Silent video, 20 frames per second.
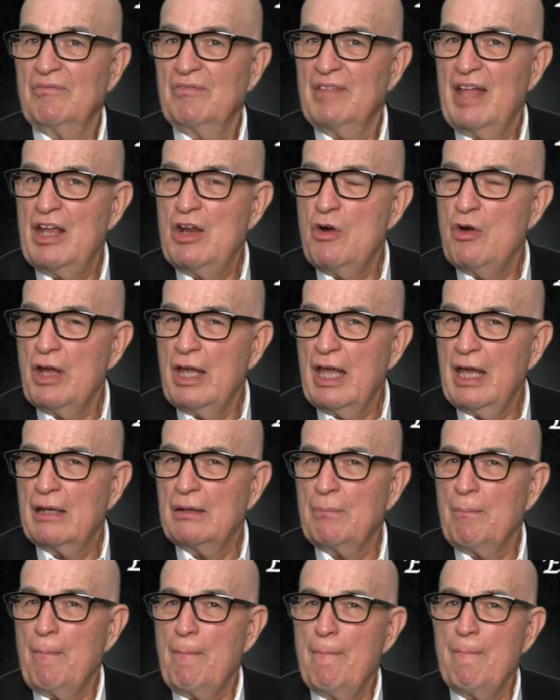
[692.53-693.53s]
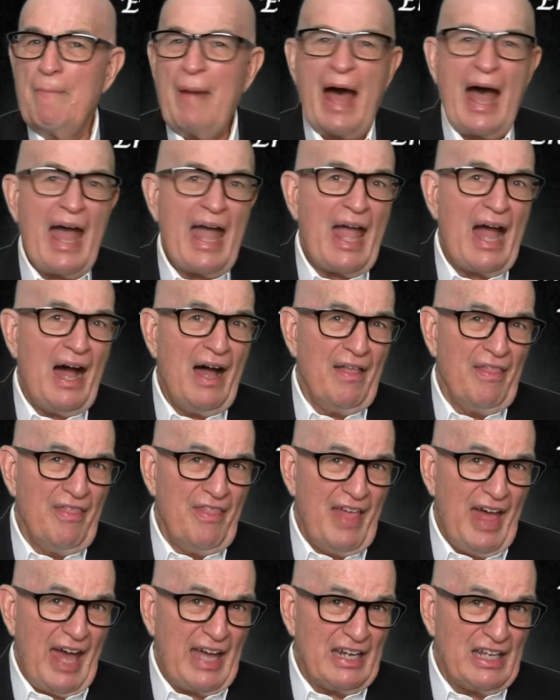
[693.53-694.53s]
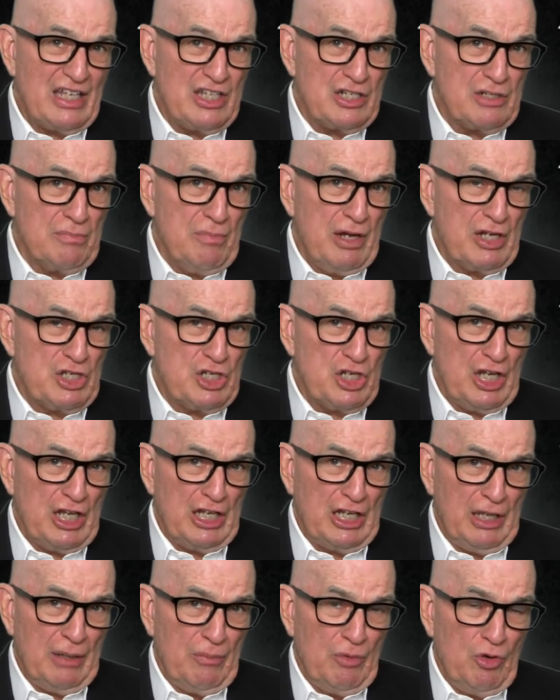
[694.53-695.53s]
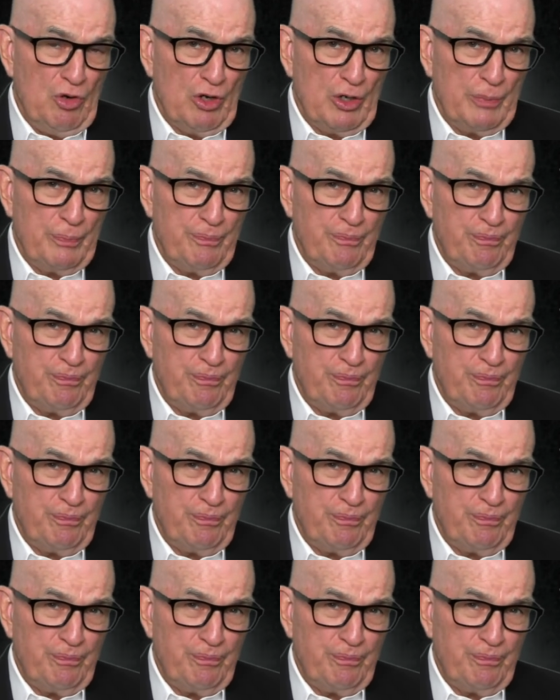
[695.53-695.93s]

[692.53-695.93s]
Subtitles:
they don't get by on that as much anymore.